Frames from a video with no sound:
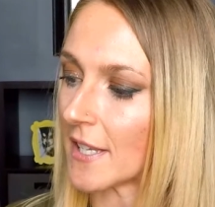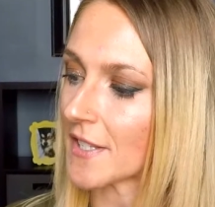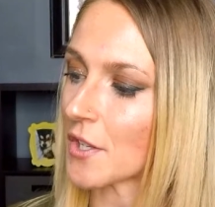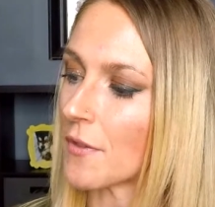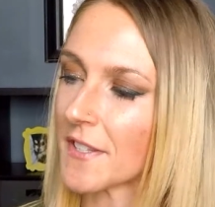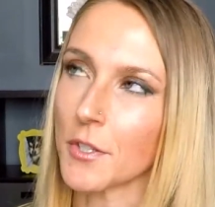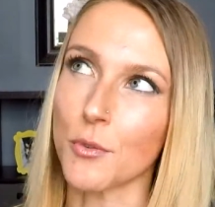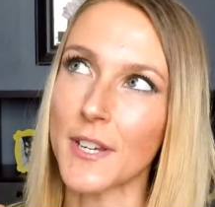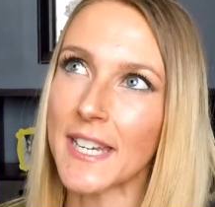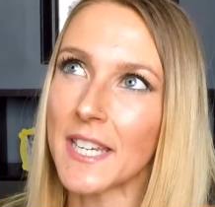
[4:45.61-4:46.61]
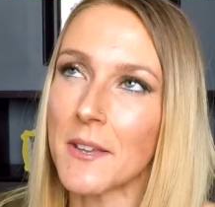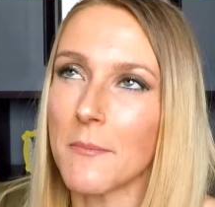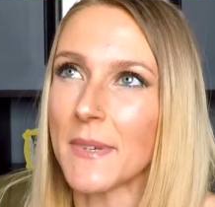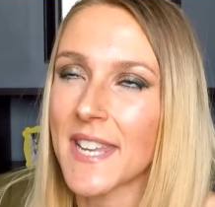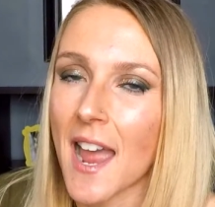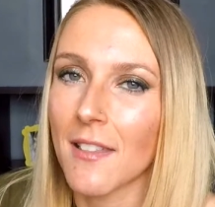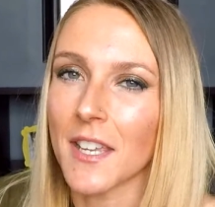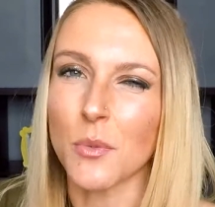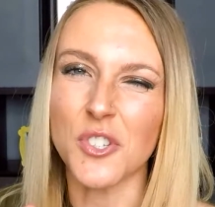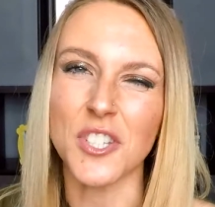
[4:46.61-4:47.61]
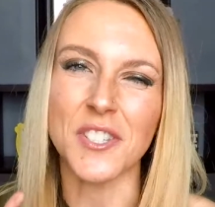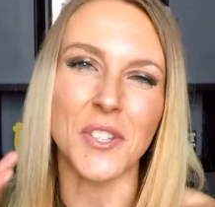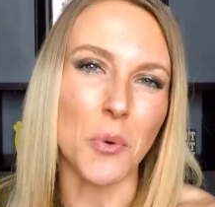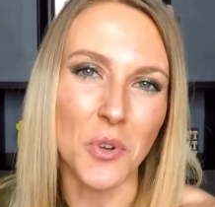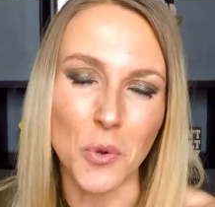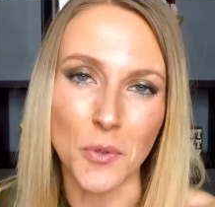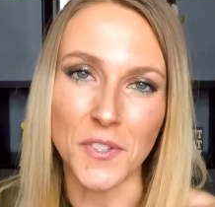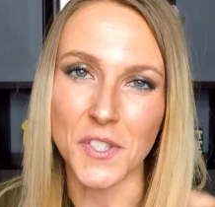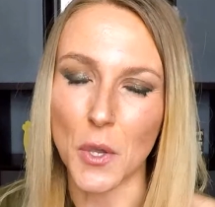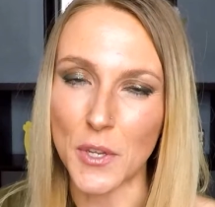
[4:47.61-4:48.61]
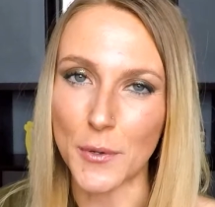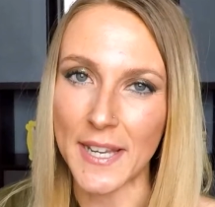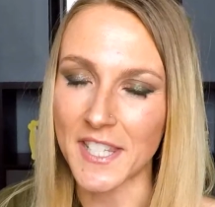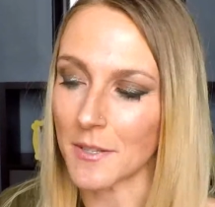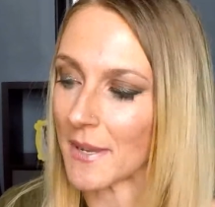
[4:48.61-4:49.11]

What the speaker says: So this green metallic was just so cool and so unique to